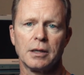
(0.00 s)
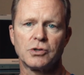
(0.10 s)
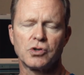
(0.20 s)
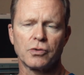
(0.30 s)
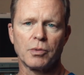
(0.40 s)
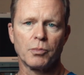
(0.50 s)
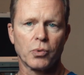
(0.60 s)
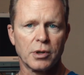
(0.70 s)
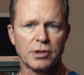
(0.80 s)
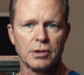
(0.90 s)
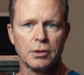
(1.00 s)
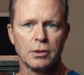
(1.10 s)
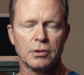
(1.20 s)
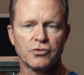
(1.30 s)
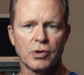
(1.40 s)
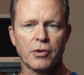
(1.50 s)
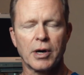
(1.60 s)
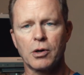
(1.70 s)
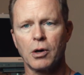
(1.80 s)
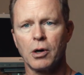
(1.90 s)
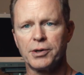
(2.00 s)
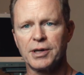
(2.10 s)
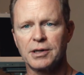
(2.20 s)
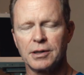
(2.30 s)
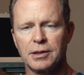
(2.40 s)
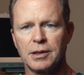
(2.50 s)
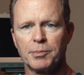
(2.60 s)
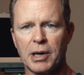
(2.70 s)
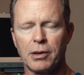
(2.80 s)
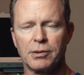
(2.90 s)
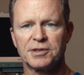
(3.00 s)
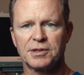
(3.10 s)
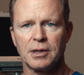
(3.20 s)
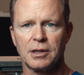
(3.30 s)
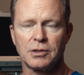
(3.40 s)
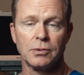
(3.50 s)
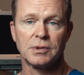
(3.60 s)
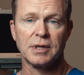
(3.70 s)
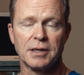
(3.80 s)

children born to drug or alcohol addicted parents do